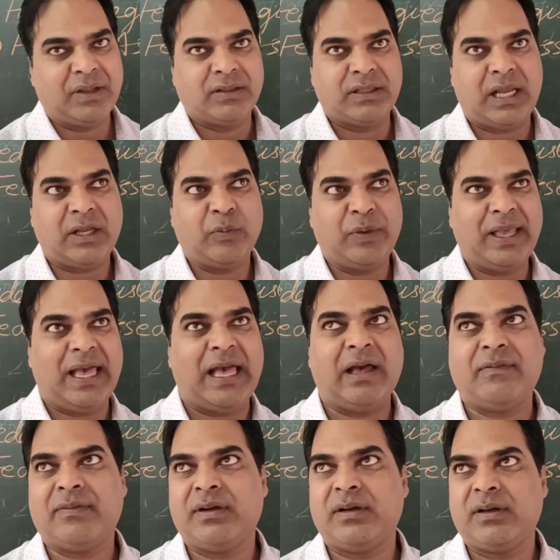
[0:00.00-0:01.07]
Like we
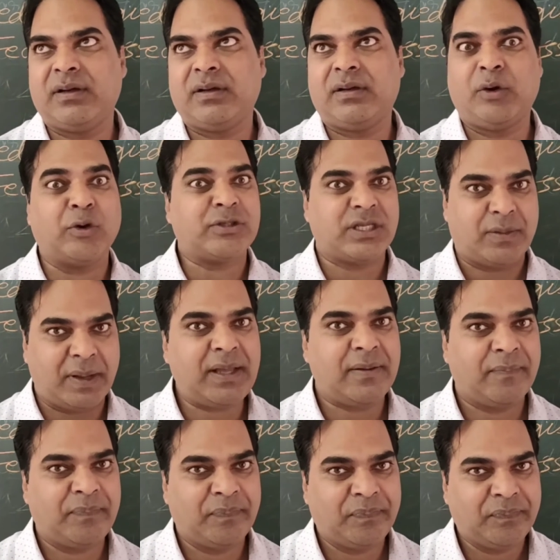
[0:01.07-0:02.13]
have Lok Sabha
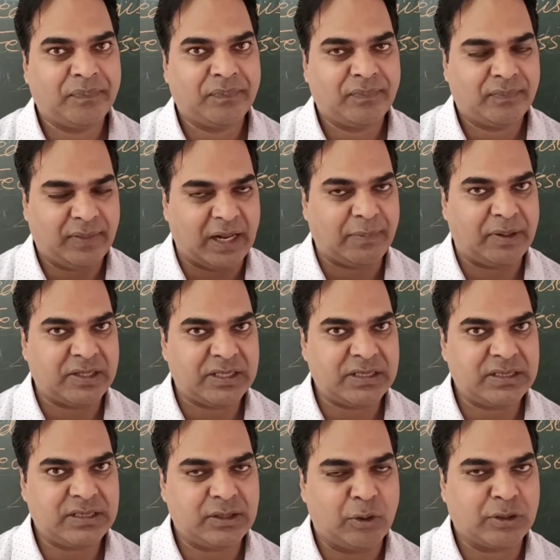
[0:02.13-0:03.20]
at
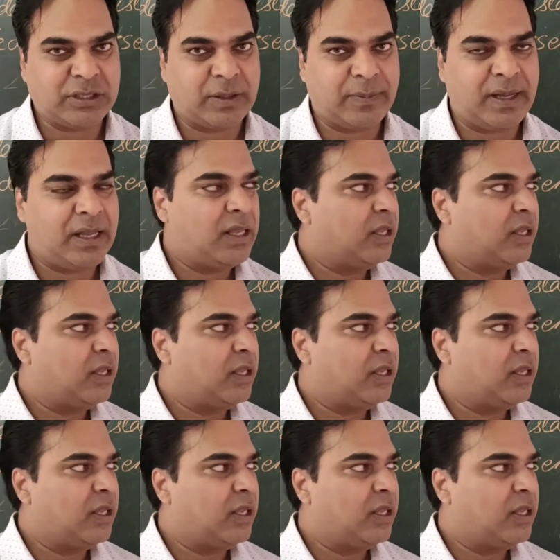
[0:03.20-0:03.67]
present, Lok Sabha.